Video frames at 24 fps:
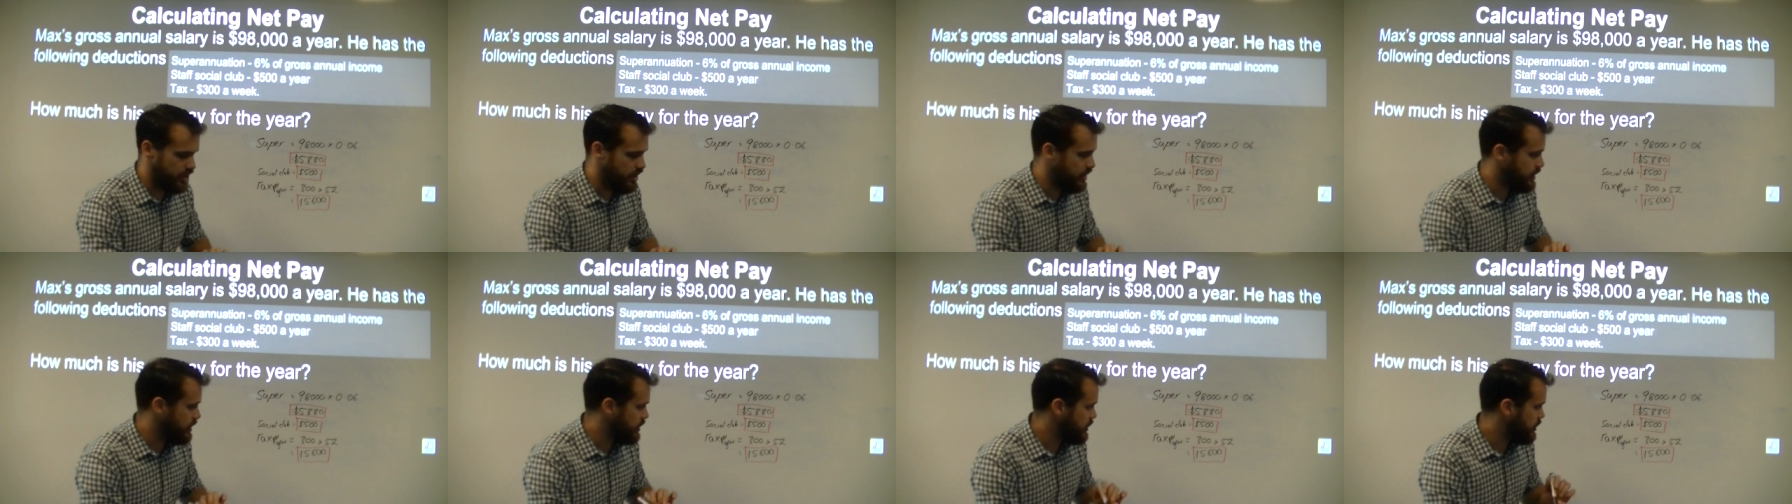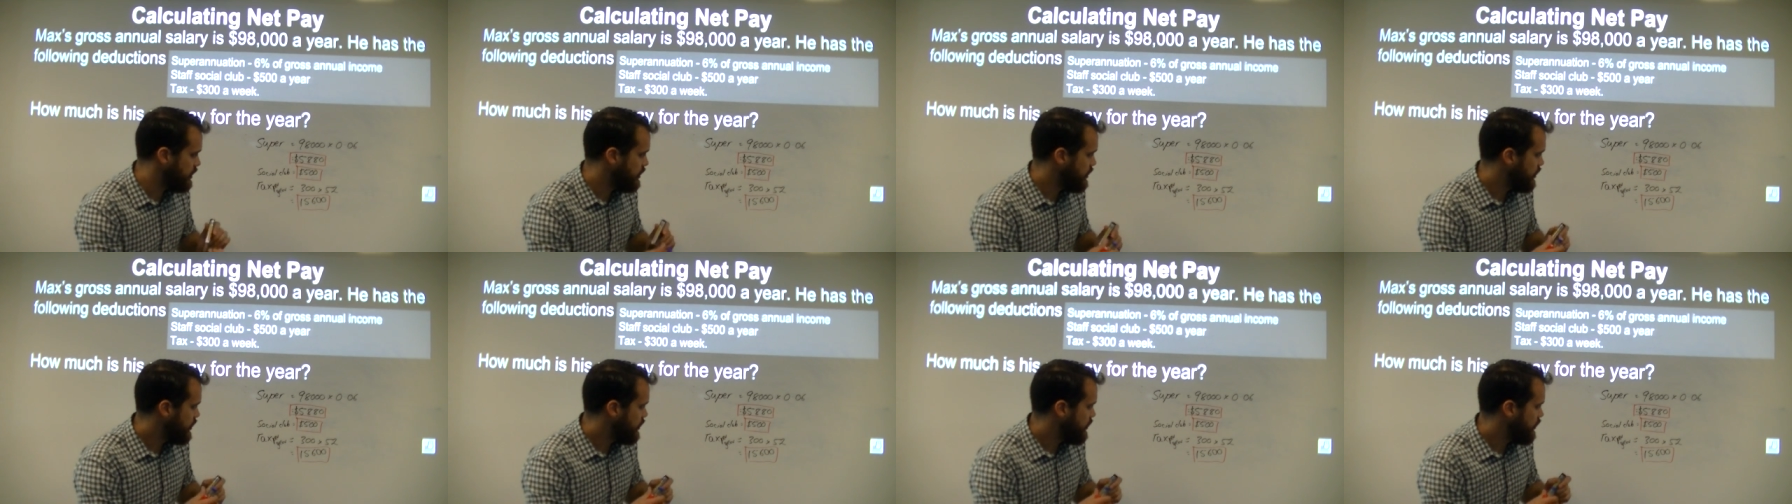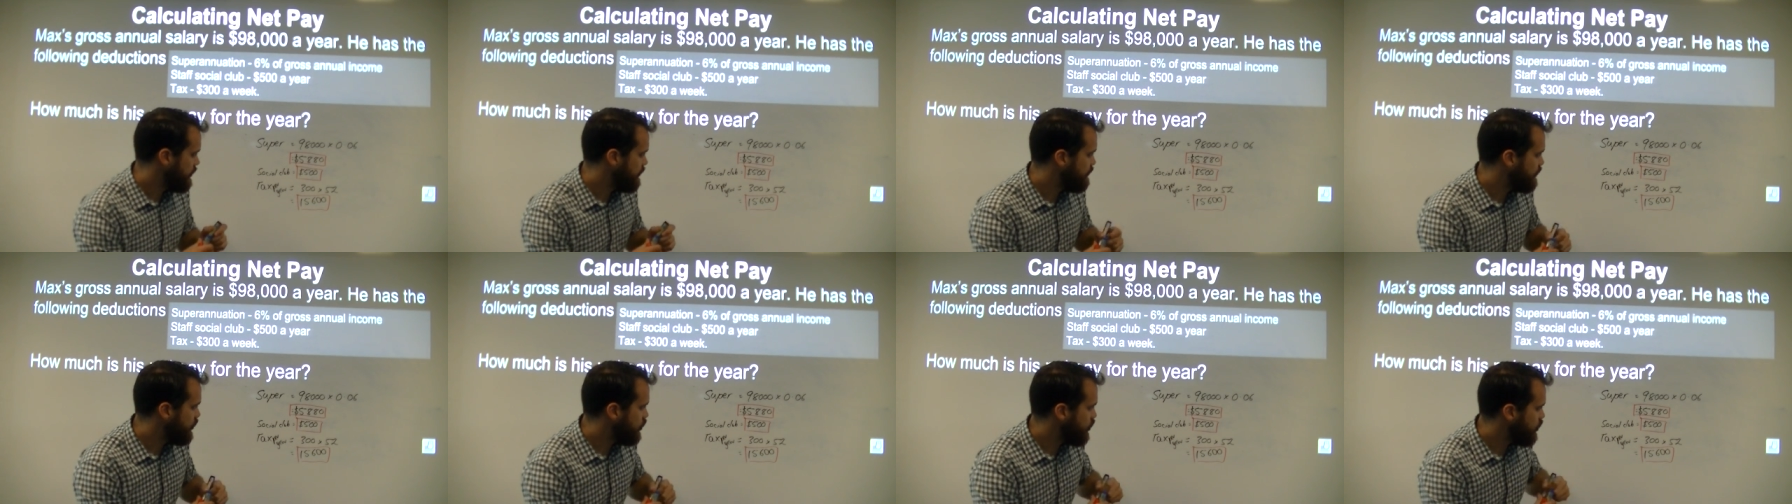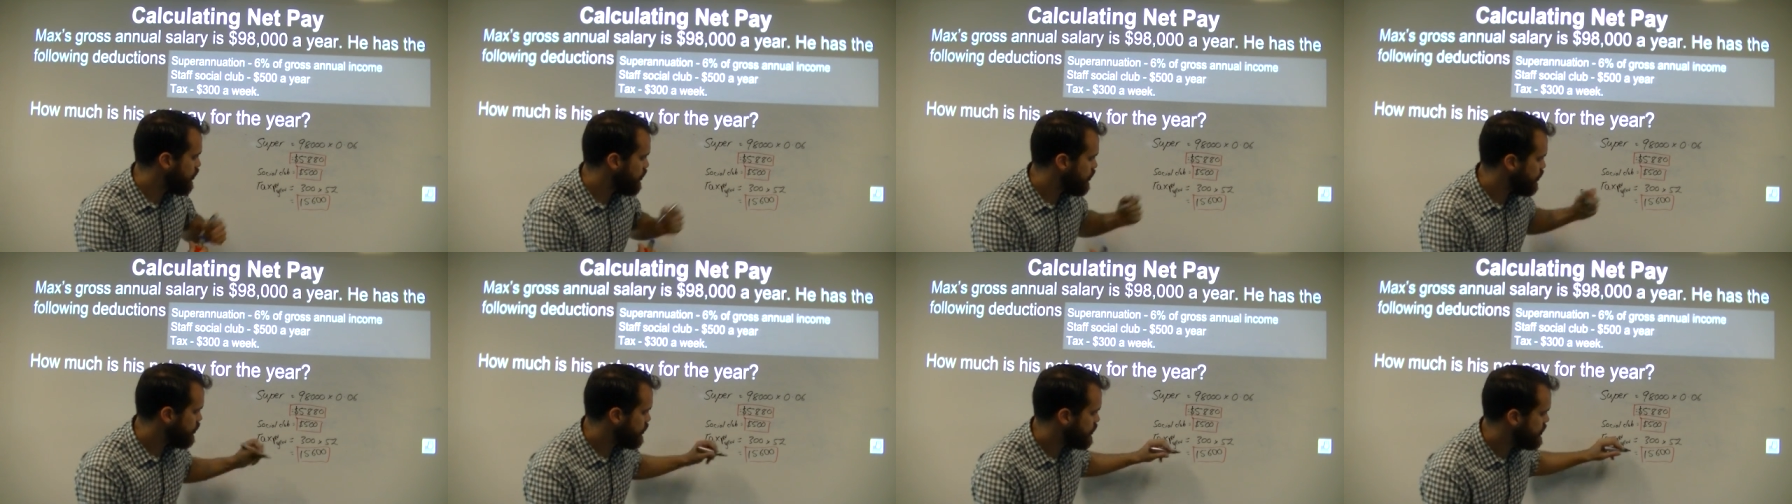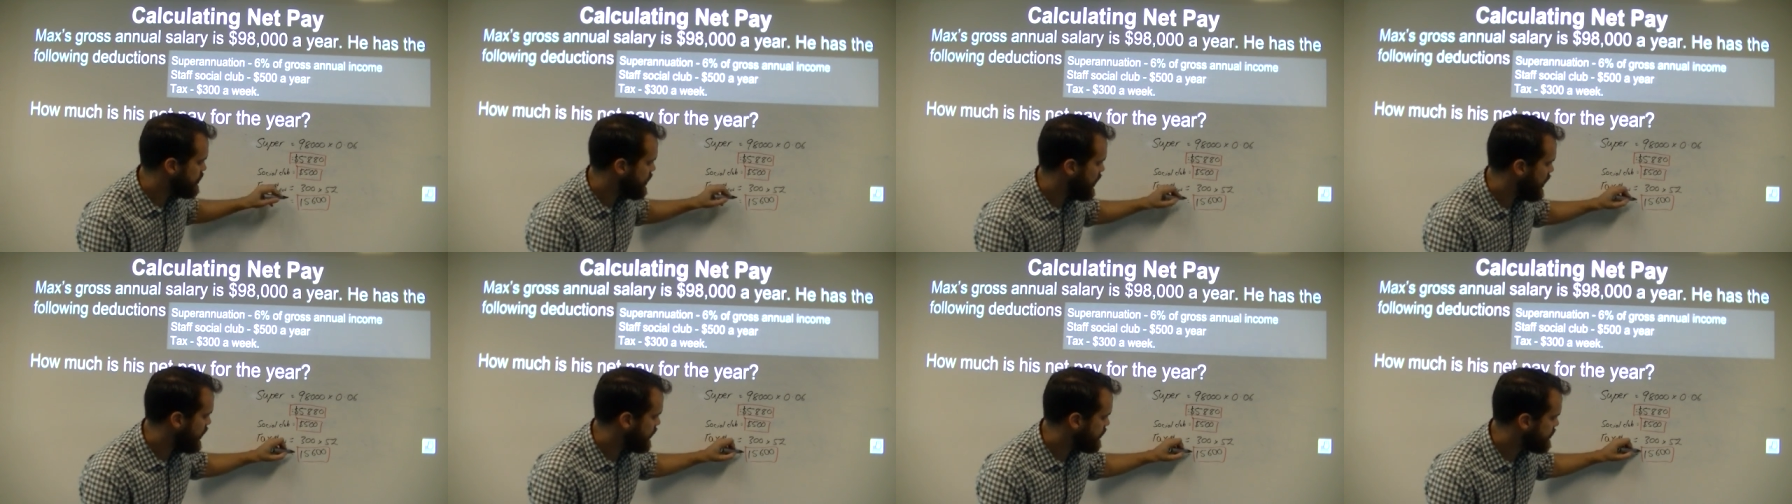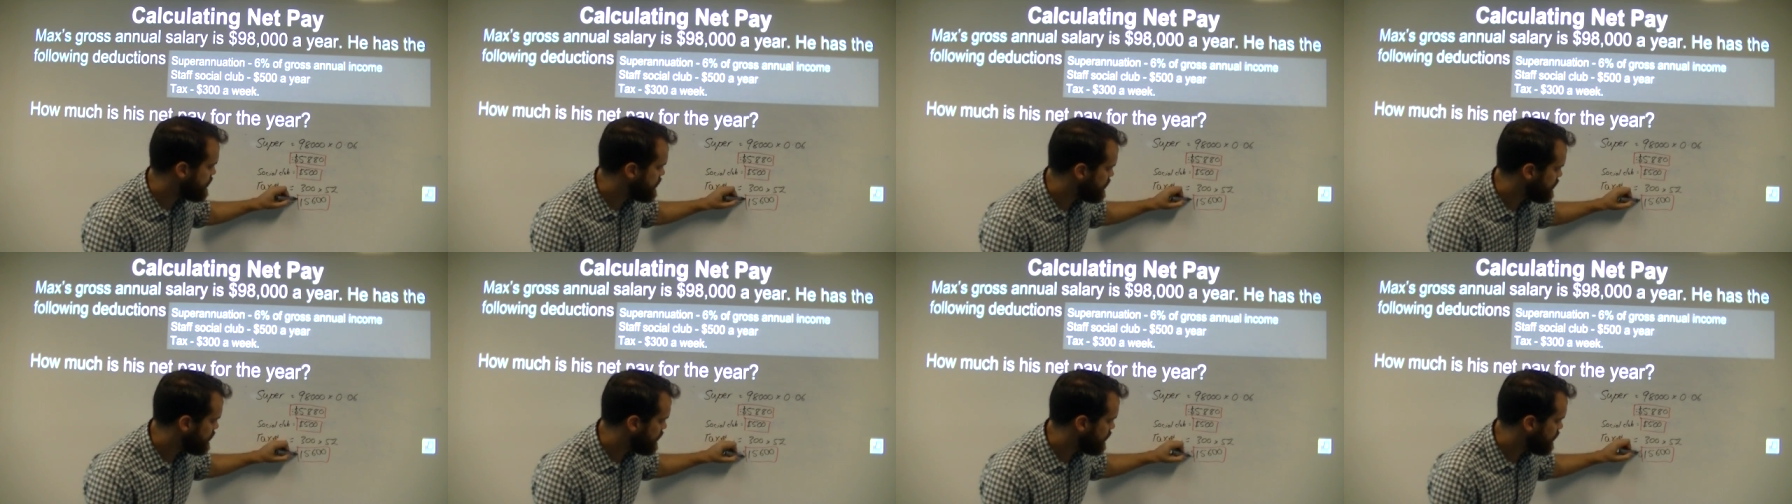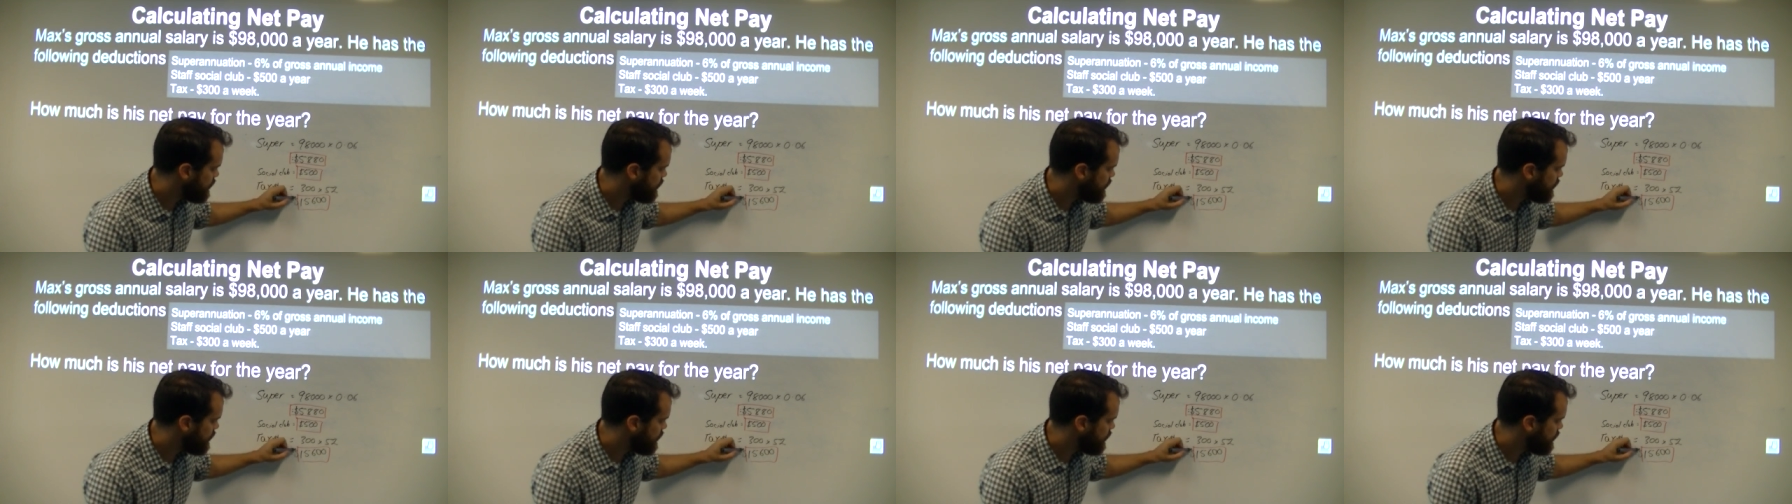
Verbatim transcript: year for tax.